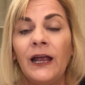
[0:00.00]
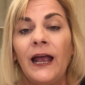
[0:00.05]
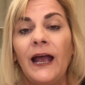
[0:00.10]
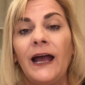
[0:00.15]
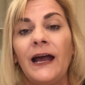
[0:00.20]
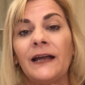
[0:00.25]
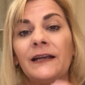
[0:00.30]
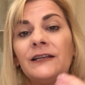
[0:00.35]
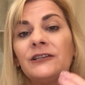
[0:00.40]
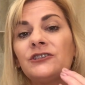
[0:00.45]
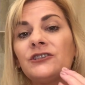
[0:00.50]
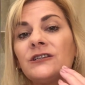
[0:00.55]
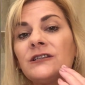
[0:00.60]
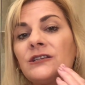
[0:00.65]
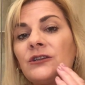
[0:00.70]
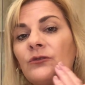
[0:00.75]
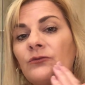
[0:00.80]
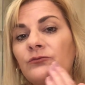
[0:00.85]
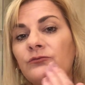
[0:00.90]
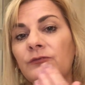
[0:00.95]
and it
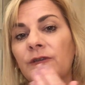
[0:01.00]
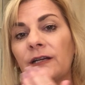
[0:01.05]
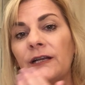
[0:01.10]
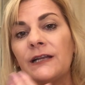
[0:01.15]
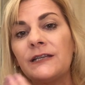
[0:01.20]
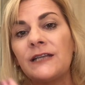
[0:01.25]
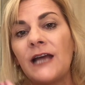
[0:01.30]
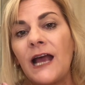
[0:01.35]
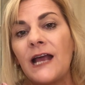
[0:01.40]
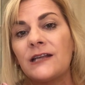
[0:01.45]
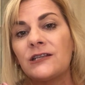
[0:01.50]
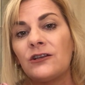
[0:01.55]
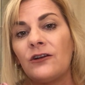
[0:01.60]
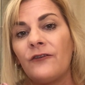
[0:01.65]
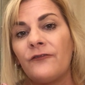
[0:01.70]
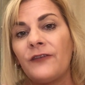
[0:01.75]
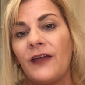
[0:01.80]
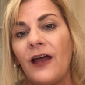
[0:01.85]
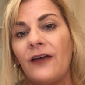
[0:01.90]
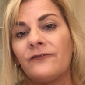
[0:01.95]
just really takes
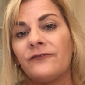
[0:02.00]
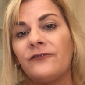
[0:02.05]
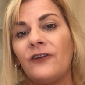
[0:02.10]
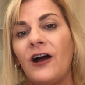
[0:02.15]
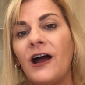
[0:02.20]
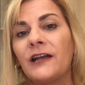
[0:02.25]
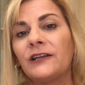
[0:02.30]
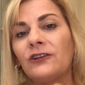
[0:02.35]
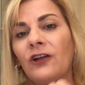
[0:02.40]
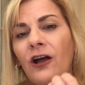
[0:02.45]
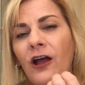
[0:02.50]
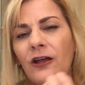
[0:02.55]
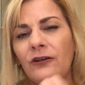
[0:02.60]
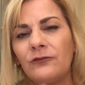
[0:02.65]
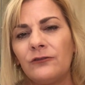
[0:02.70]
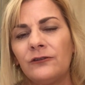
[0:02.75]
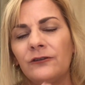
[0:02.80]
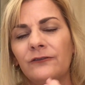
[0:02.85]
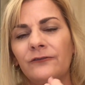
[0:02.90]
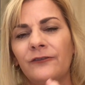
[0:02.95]
off that fine
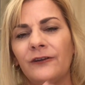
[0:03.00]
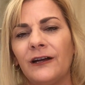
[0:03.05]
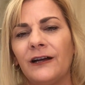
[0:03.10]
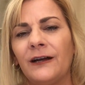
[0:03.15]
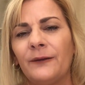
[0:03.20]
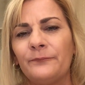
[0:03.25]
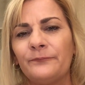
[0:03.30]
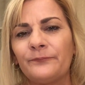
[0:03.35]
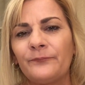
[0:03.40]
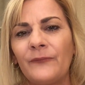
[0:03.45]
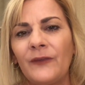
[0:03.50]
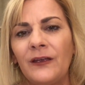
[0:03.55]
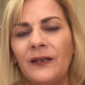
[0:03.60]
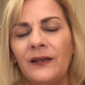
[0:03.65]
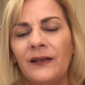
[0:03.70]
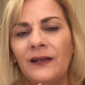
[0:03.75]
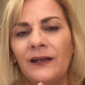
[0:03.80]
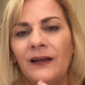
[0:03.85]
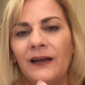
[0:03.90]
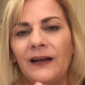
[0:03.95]
layer of
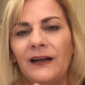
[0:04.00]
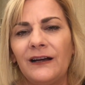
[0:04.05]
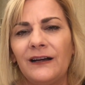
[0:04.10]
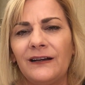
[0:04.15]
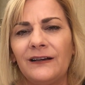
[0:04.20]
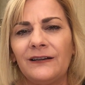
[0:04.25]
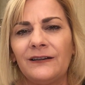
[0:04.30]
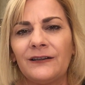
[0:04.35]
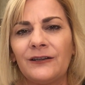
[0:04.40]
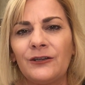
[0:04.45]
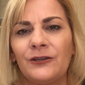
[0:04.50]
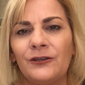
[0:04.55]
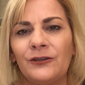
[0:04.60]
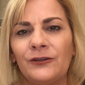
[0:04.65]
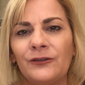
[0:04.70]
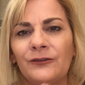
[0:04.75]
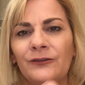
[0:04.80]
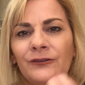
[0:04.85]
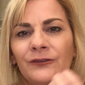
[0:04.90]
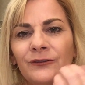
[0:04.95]
you
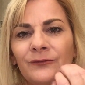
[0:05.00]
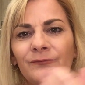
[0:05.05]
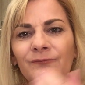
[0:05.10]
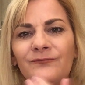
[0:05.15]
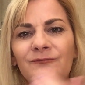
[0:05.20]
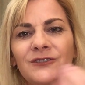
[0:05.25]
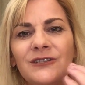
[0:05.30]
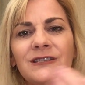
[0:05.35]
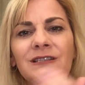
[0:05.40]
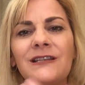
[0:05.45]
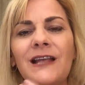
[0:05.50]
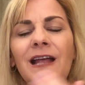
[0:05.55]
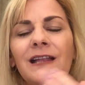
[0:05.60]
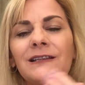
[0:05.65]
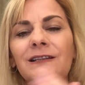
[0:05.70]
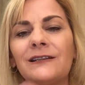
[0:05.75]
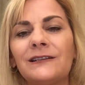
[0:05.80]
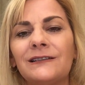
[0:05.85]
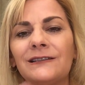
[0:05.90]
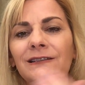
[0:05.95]
know, just
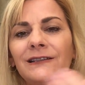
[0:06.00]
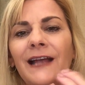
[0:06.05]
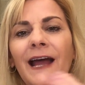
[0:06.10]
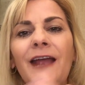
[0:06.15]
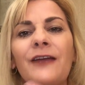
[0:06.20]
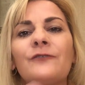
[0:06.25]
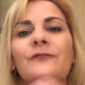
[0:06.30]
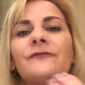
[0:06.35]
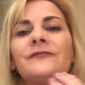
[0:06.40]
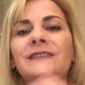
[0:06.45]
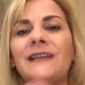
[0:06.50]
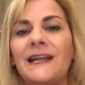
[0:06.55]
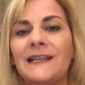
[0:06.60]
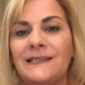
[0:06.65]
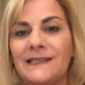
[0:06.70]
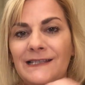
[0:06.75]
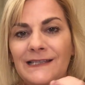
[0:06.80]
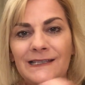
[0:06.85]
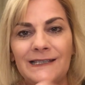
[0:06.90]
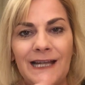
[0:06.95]
that little layer of
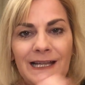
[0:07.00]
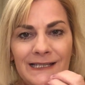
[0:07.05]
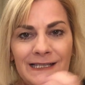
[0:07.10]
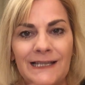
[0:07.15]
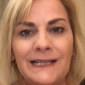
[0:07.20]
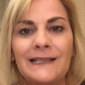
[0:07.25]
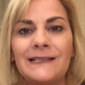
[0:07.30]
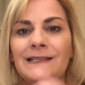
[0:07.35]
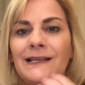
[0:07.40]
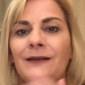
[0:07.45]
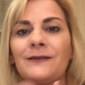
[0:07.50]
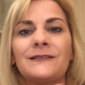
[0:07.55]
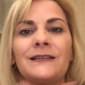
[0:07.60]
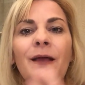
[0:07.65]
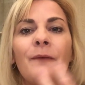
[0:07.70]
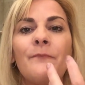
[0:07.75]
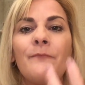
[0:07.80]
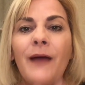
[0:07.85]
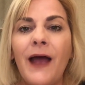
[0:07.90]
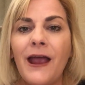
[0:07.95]
dead skin cells
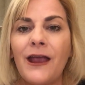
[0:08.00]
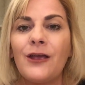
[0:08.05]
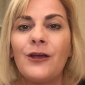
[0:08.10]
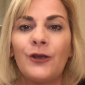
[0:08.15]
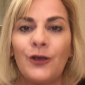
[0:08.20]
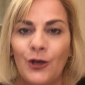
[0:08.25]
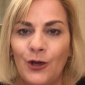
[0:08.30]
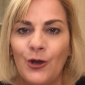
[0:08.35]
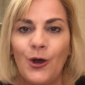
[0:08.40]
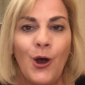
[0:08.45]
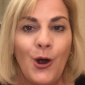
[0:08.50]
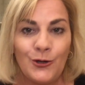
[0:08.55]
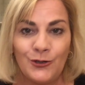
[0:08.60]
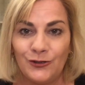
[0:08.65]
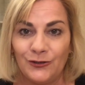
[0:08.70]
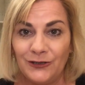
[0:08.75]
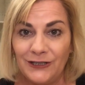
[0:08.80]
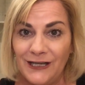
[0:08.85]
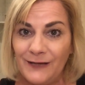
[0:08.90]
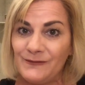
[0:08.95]
that may occur on
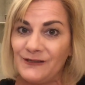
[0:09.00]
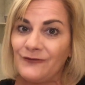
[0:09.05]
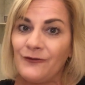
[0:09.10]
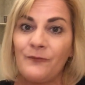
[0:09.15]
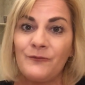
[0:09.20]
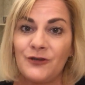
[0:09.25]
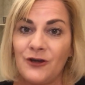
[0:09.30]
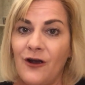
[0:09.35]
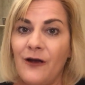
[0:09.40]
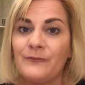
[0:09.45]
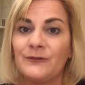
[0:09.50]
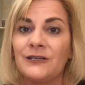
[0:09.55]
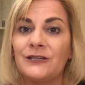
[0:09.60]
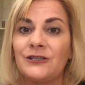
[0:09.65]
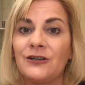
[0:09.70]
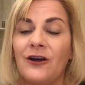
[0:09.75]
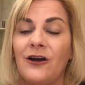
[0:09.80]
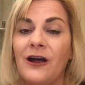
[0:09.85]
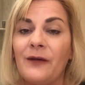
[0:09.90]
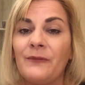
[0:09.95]
your lips from time to
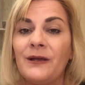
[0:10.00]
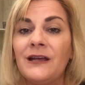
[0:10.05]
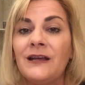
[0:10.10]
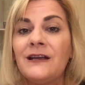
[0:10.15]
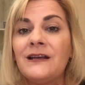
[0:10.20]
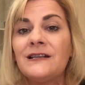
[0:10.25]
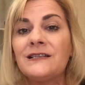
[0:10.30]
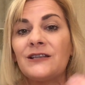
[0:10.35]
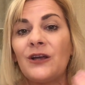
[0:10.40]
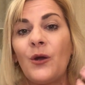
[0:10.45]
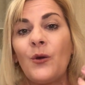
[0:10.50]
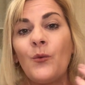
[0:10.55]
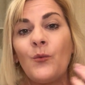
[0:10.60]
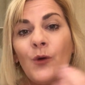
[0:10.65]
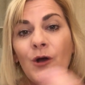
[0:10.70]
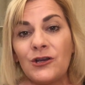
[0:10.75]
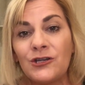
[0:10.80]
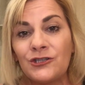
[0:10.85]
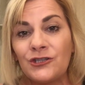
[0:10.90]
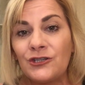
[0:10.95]
time. So
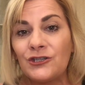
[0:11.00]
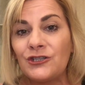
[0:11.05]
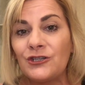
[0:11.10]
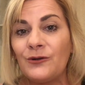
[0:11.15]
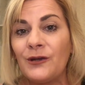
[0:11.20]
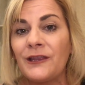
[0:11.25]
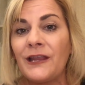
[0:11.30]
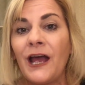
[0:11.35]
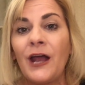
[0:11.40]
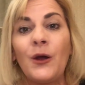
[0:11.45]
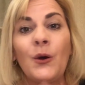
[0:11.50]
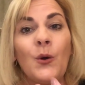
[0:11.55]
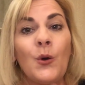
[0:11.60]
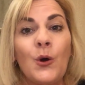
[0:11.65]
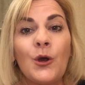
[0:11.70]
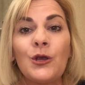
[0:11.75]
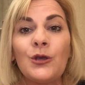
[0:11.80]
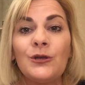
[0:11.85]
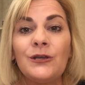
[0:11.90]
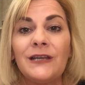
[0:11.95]
whilst you're doing that,
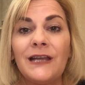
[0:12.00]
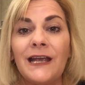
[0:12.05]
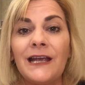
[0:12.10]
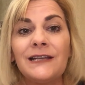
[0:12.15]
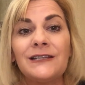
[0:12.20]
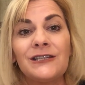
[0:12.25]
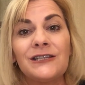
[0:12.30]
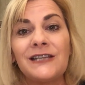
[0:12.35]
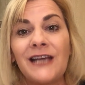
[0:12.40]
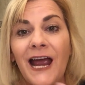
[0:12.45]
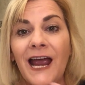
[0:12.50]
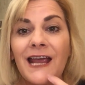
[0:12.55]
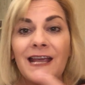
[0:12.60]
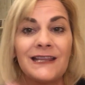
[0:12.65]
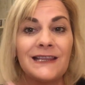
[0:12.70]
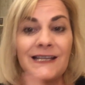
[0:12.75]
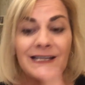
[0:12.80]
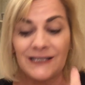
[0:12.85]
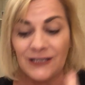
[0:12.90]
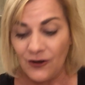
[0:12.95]
all you need to
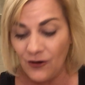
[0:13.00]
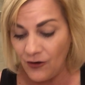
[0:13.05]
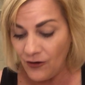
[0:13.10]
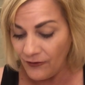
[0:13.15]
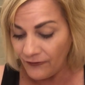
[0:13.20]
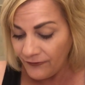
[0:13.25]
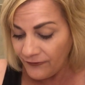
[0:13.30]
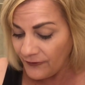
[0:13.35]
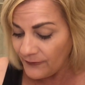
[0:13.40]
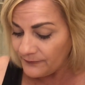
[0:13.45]
take this off